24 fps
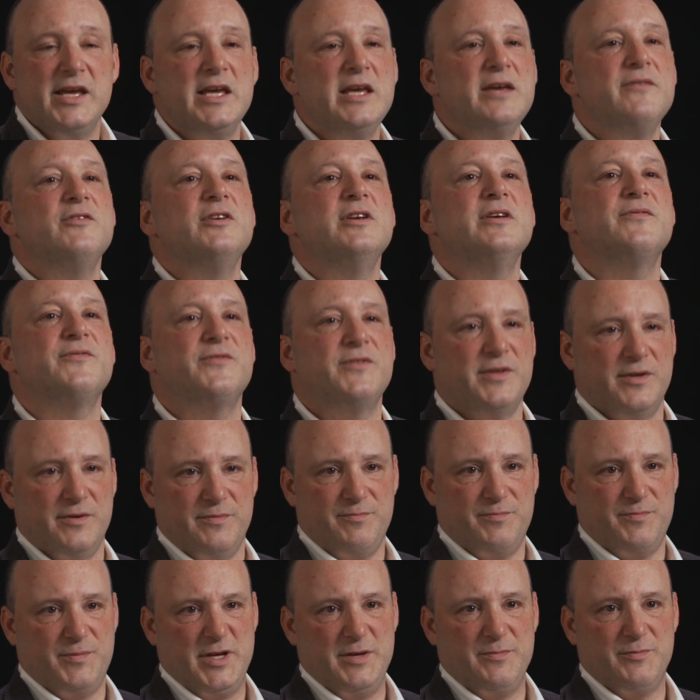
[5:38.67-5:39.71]
Even if
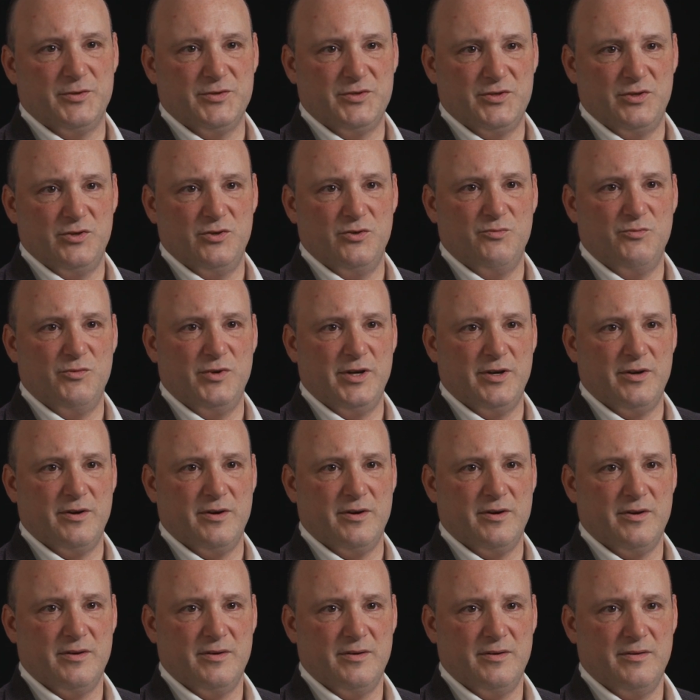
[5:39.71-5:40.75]
the people to whom we
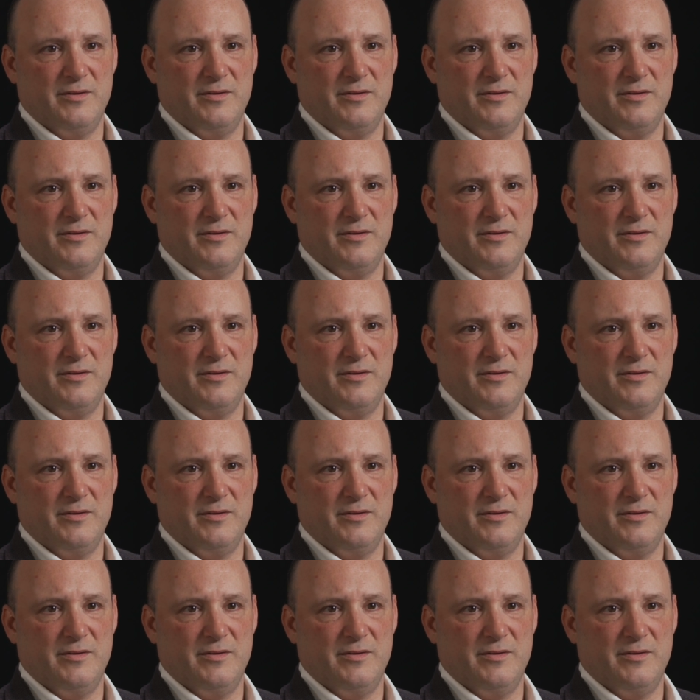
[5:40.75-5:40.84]
are